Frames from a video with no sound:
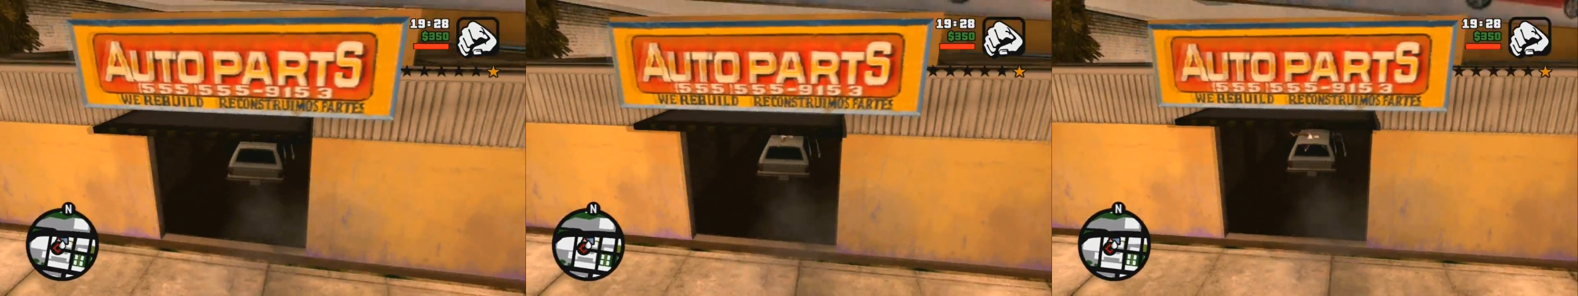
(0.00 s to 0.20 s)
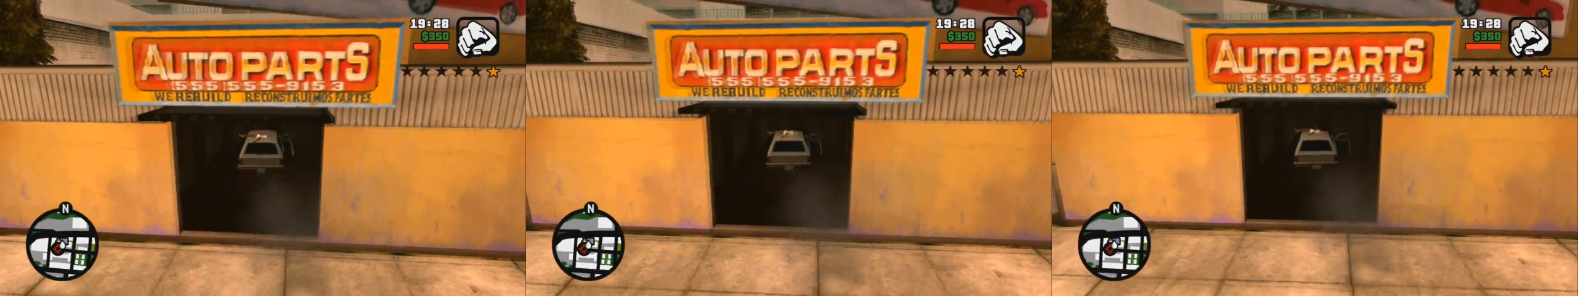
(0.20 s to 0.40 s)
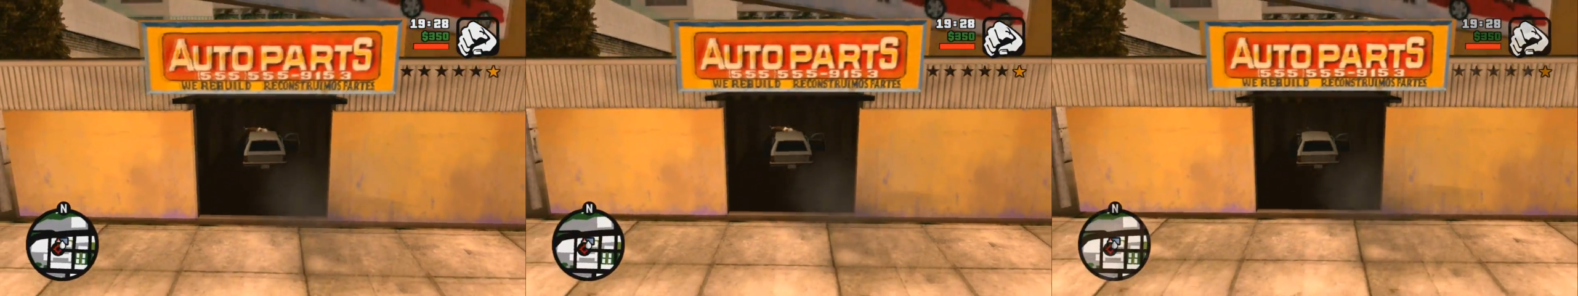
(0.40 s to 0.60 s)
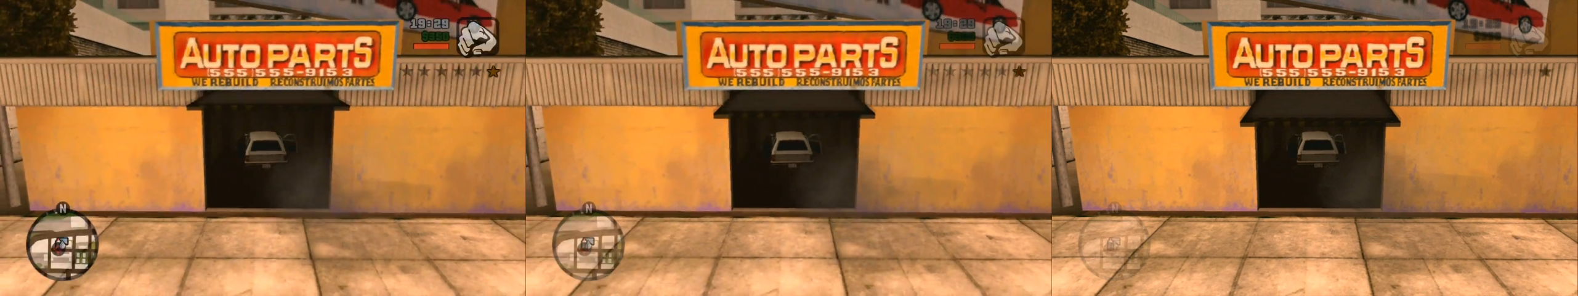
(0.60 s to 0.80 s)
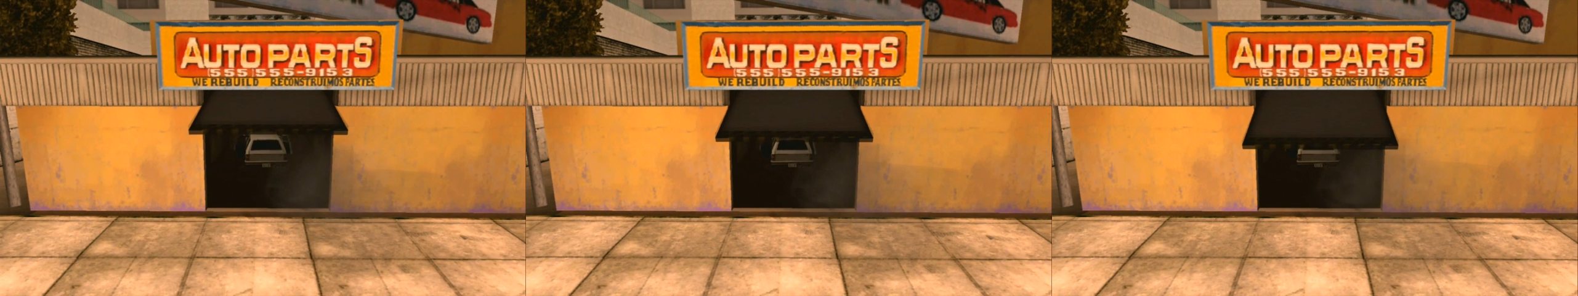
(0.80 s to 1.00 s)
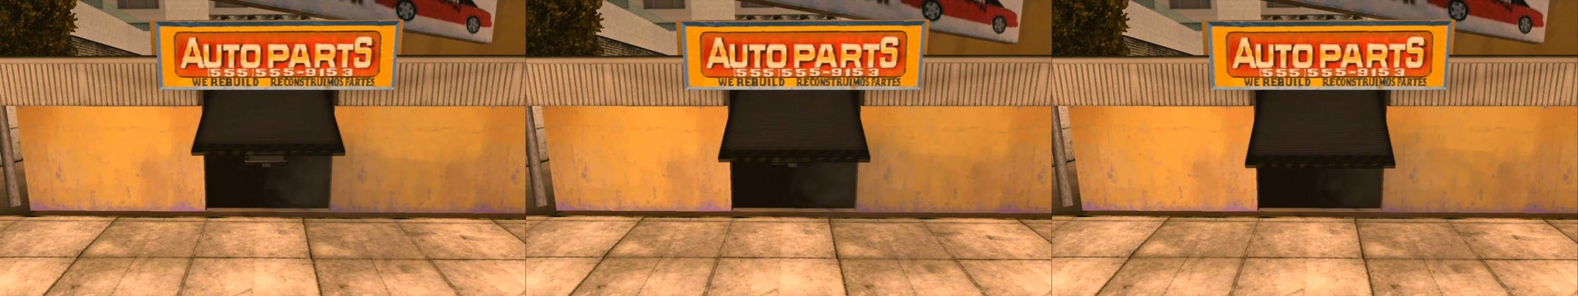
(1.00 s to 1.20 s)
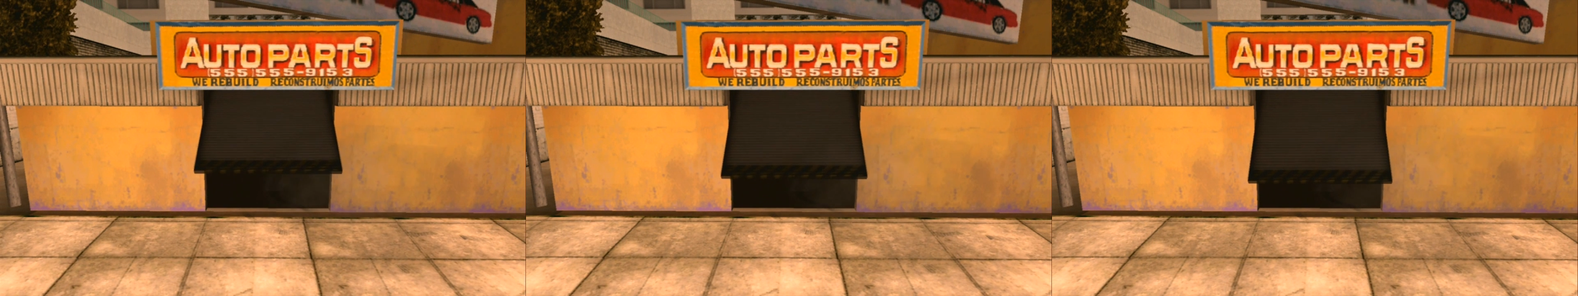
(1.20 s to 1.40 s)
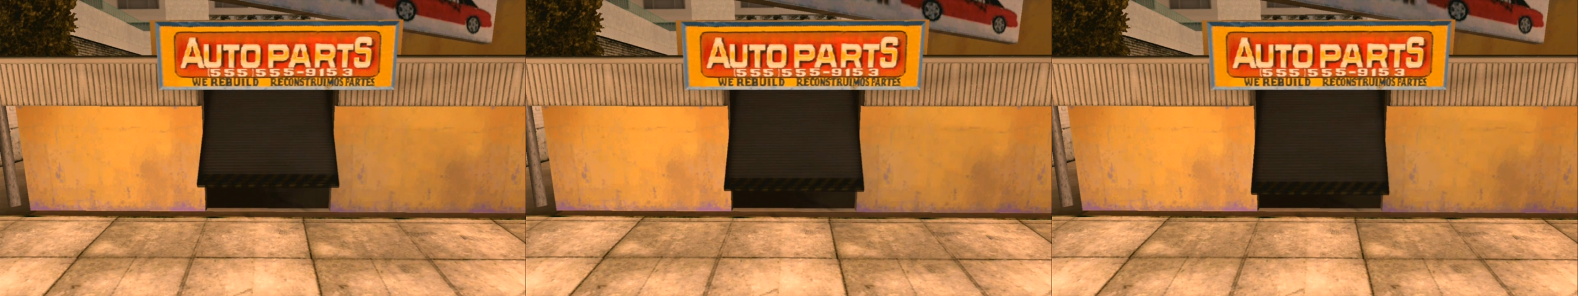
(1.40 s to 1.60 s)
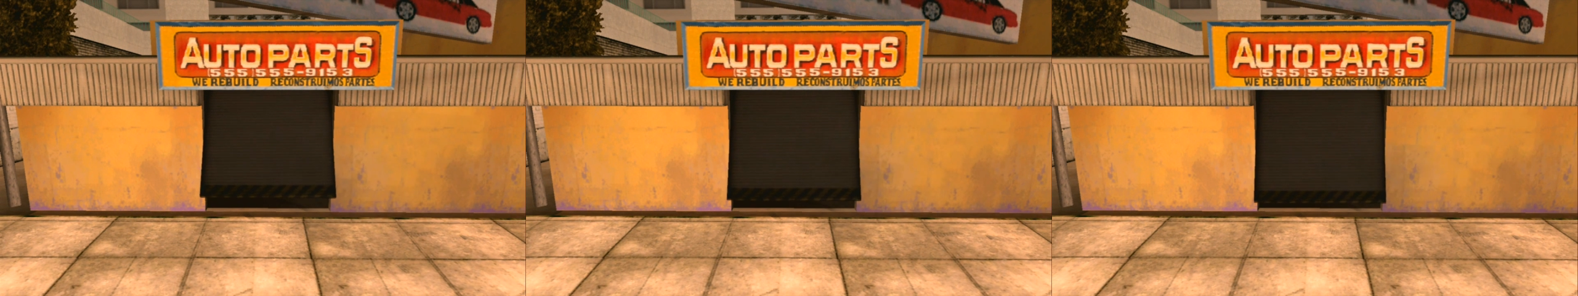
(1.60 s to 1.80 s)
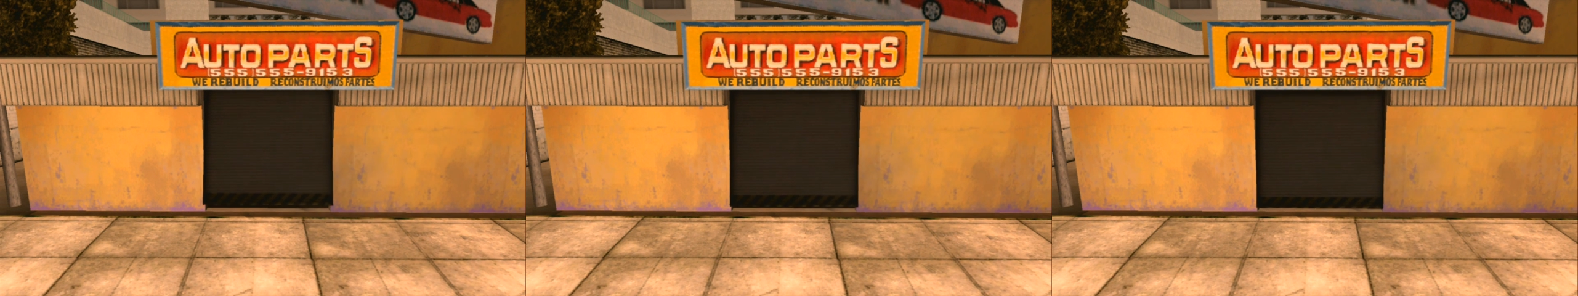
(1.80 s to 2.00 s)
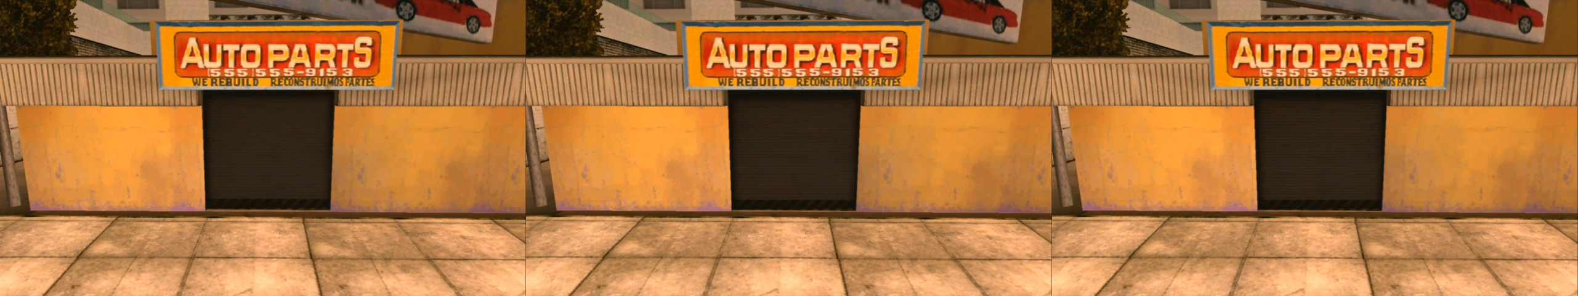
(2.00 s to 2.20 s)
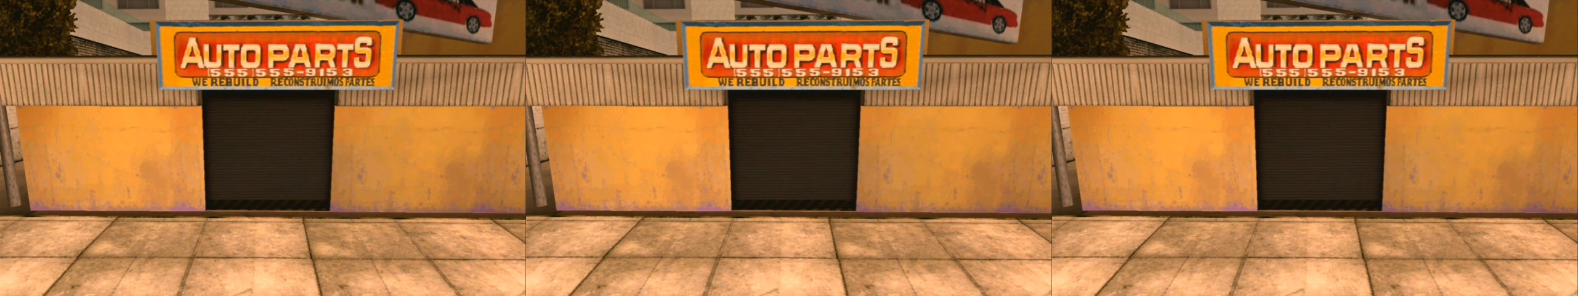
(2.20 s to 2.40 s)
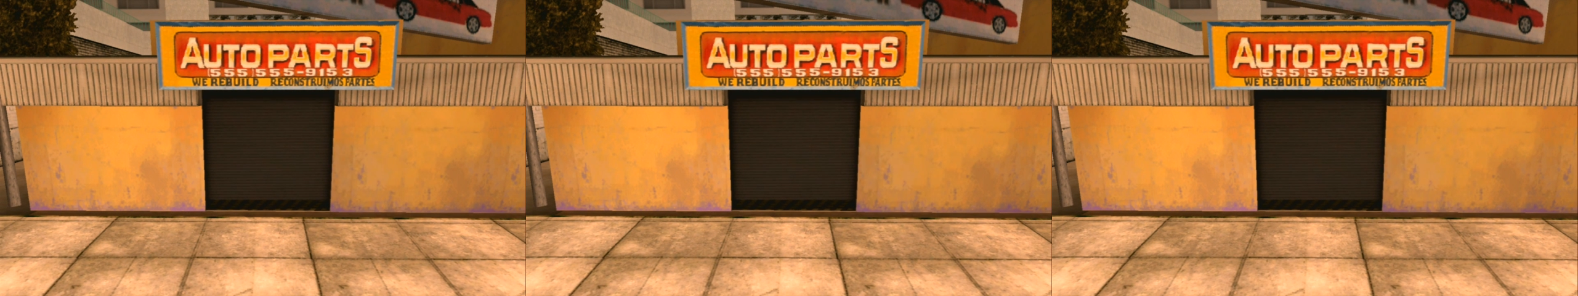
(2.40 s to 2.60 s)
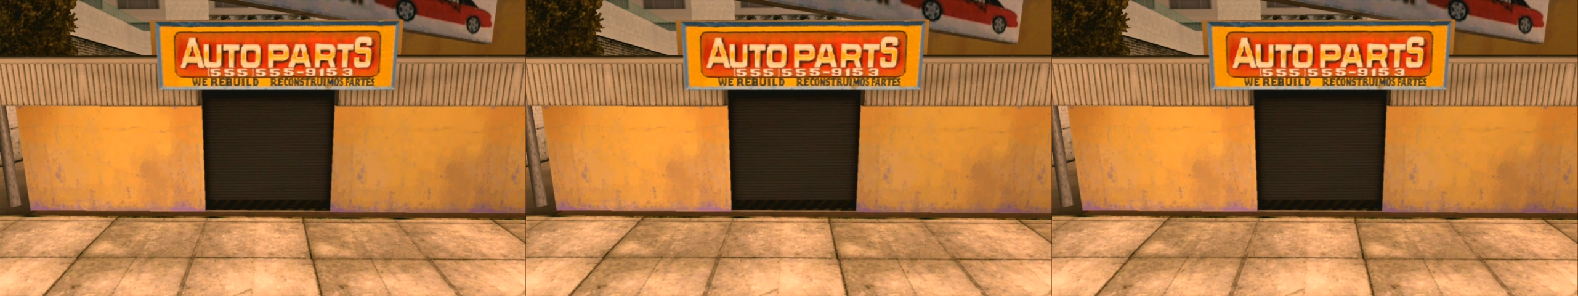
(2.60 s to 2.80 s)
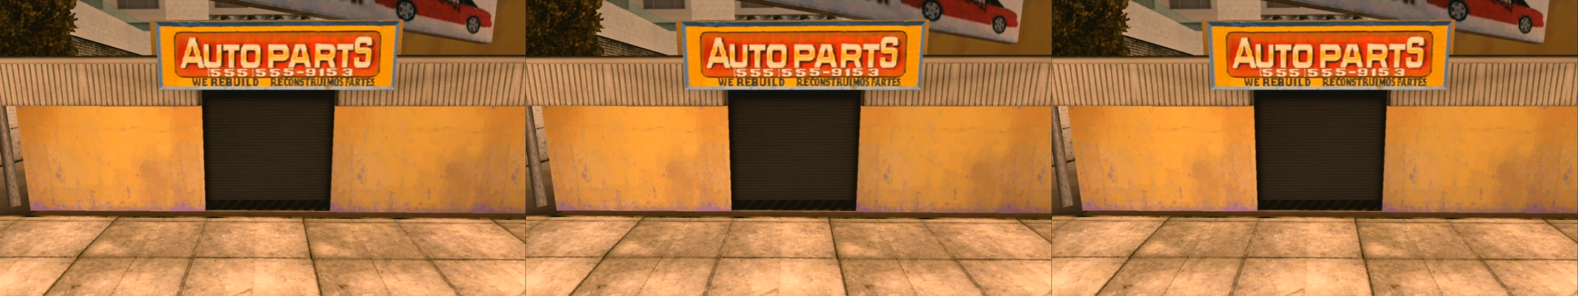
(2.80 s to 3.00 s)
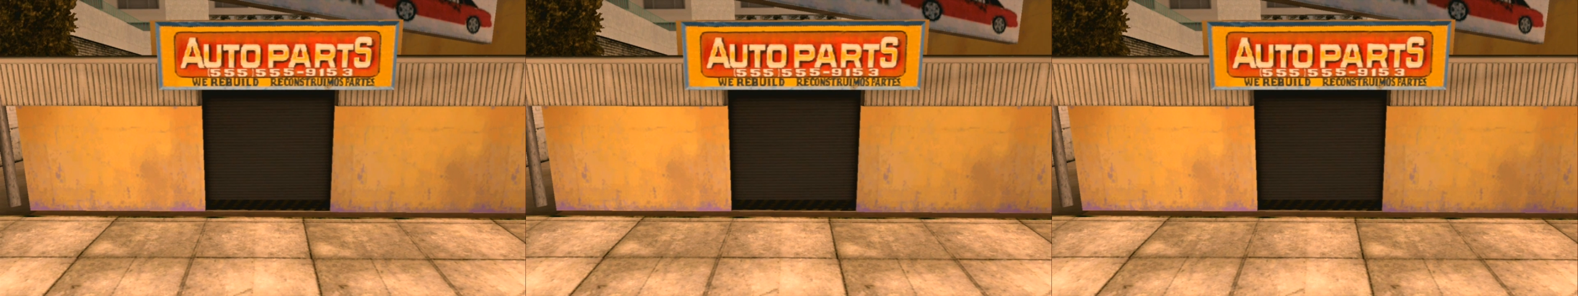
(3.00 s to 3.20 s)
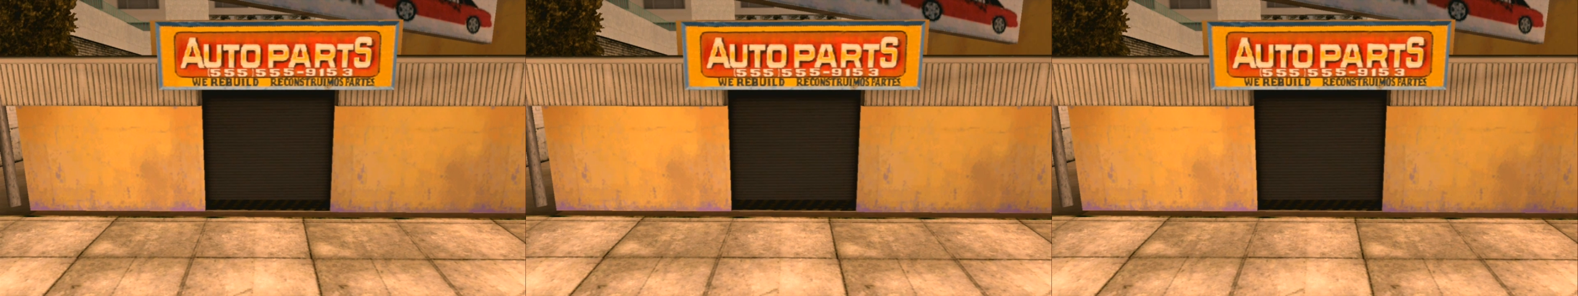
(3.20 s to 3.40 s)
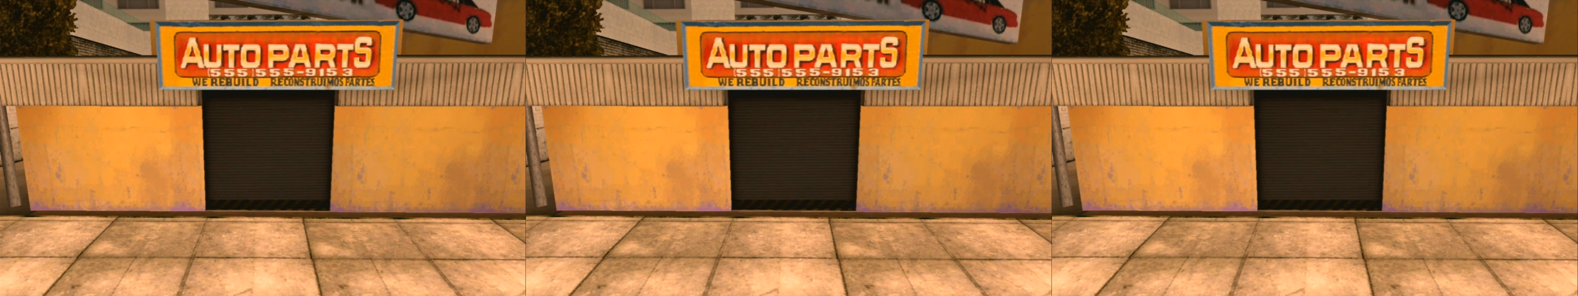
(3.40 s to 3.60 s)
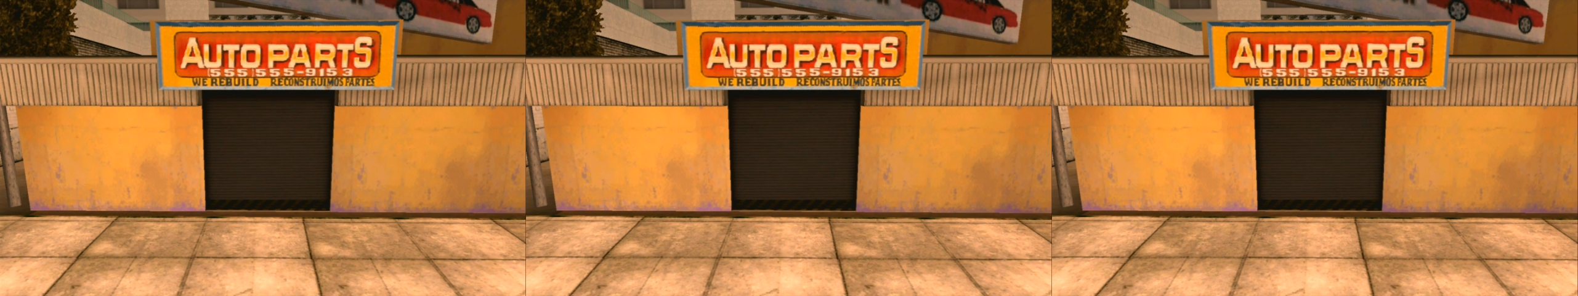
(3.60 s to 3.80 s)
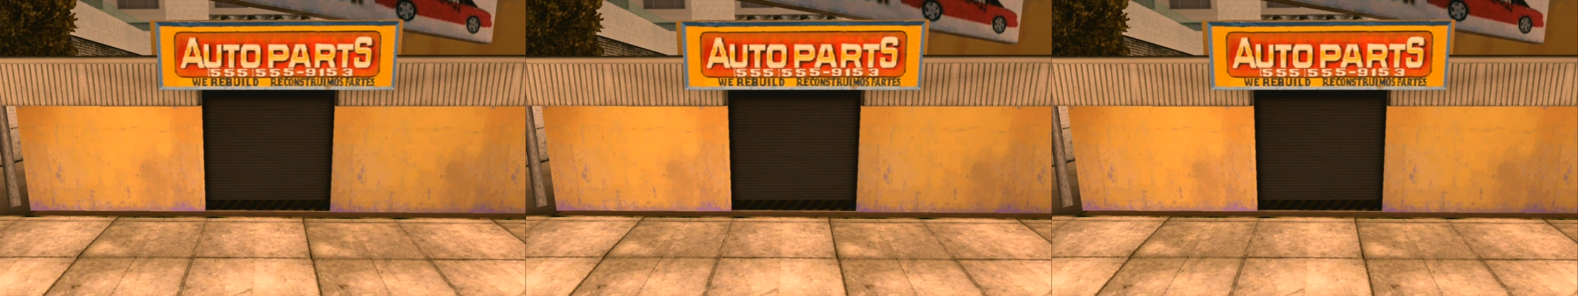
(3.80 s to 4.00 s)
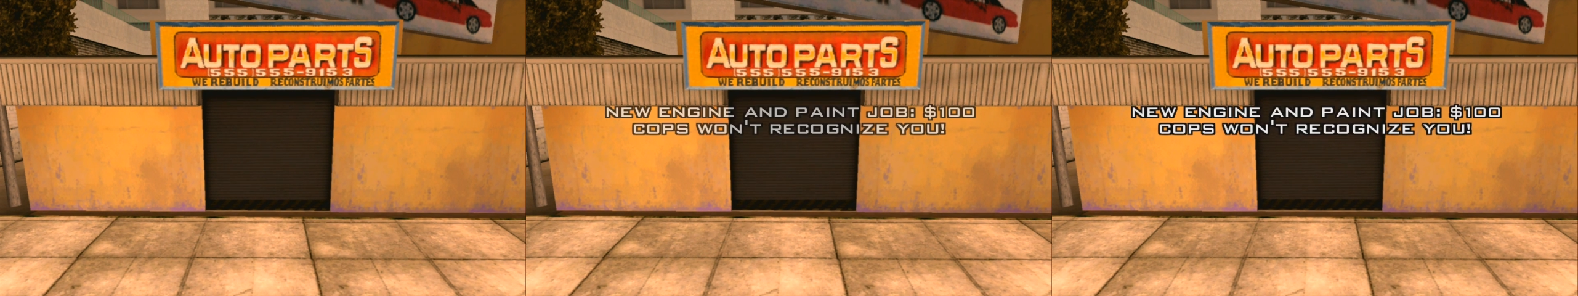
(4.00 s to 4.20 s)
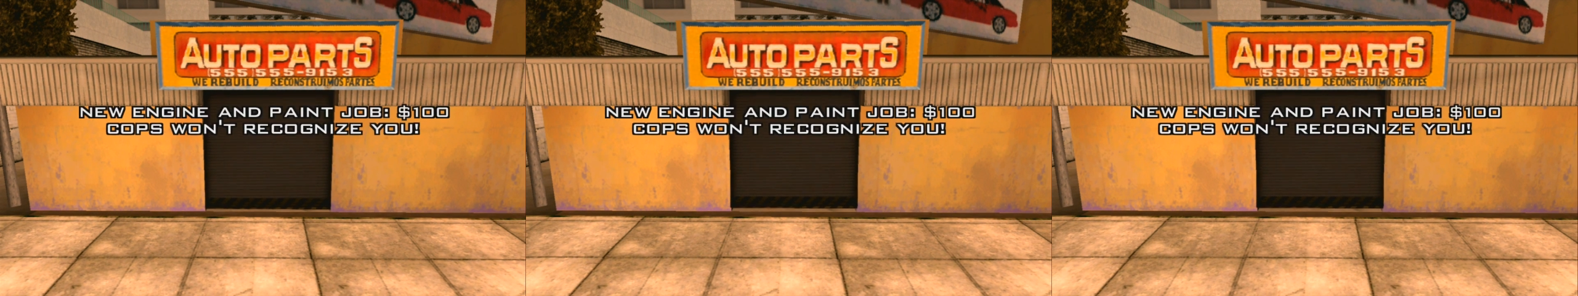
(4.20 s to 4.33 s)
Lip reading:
Nobody's mouth can be seen.